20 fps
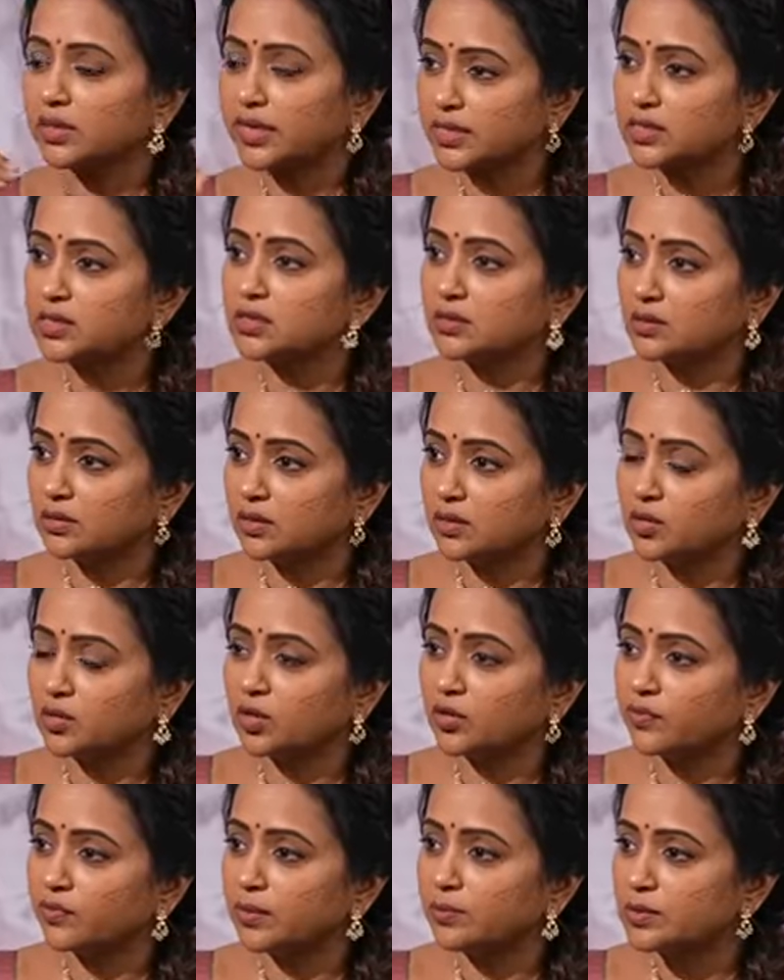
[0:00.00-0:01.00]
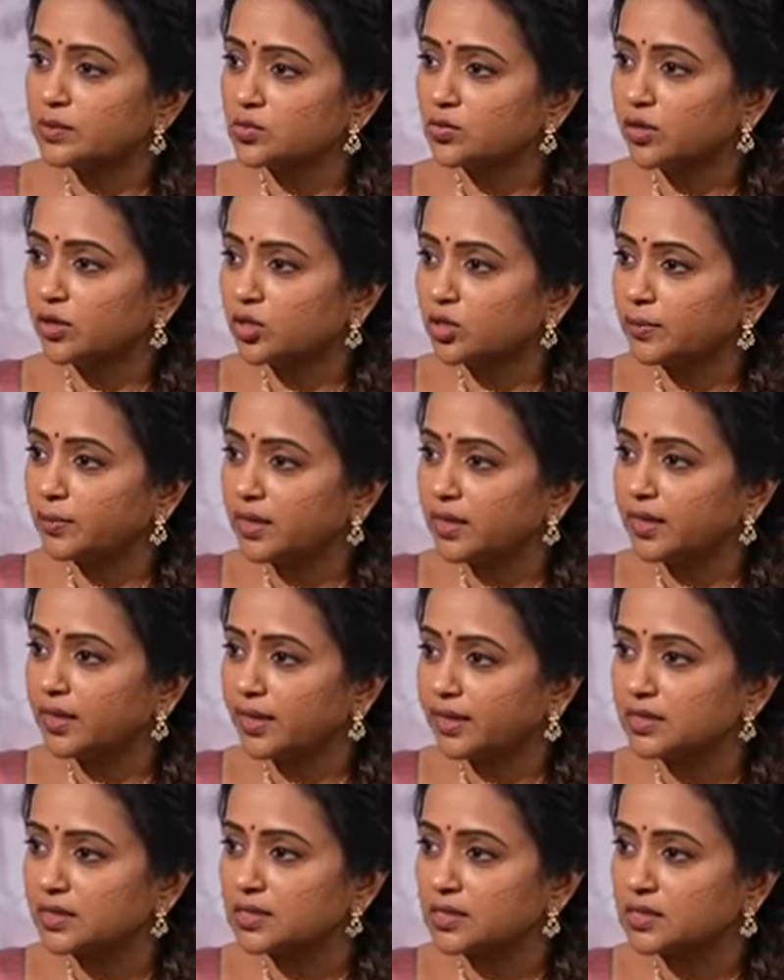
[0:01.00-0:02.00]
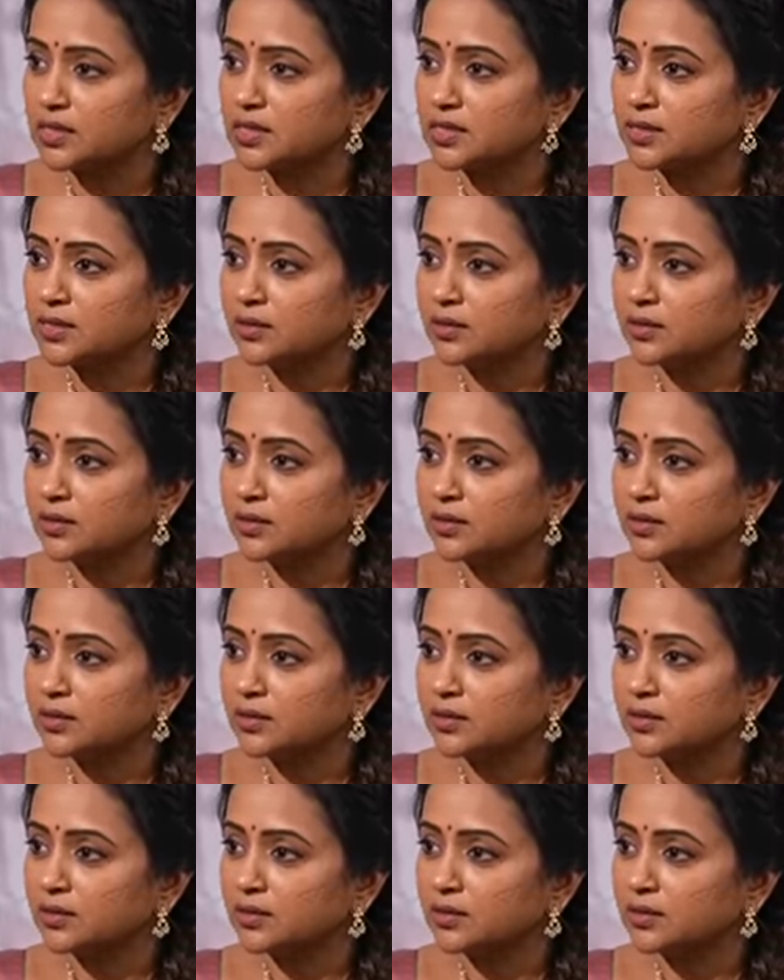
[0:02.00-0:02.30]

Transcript: next your film is going to be 96.